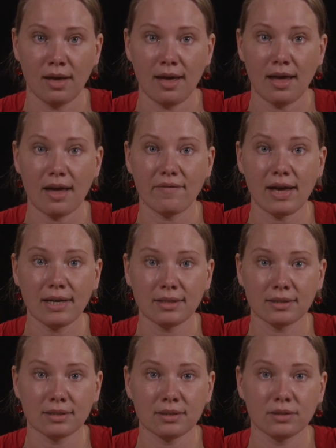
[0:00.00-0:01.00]
Have
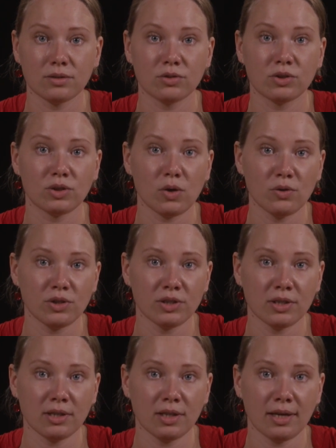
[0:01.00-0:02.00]
access to
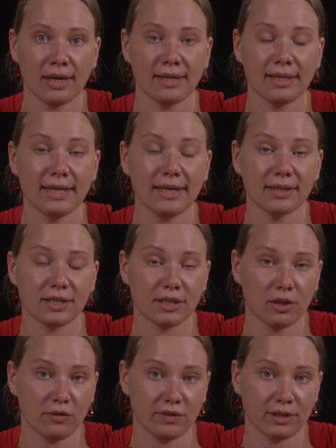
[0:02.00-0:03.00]
social and legal
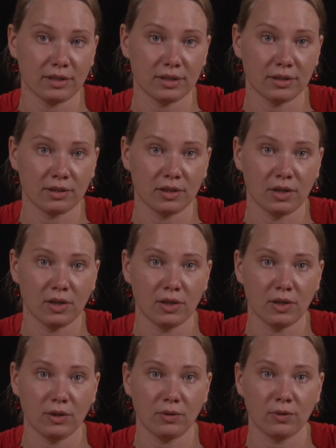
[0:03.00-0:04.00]
services
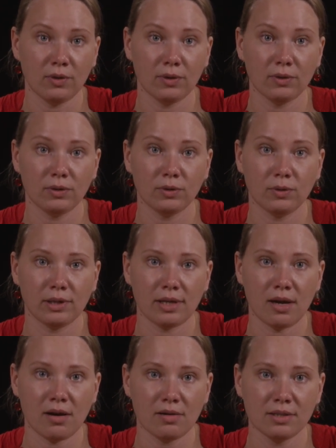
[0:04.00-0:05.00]
to
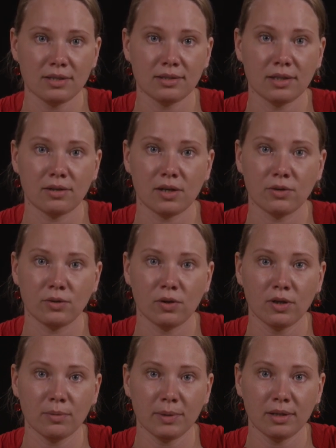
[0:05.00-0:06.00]
enhance their
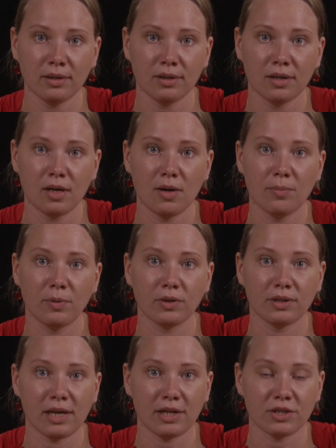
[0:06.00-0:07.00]
autonomy,
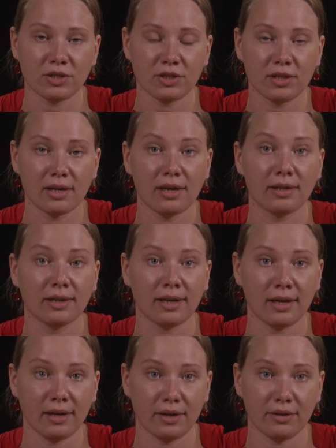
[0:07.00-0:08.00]
protection, and
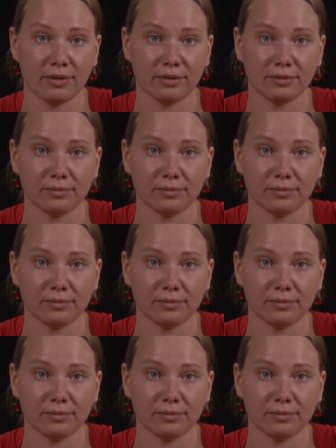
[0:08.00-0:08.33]
care.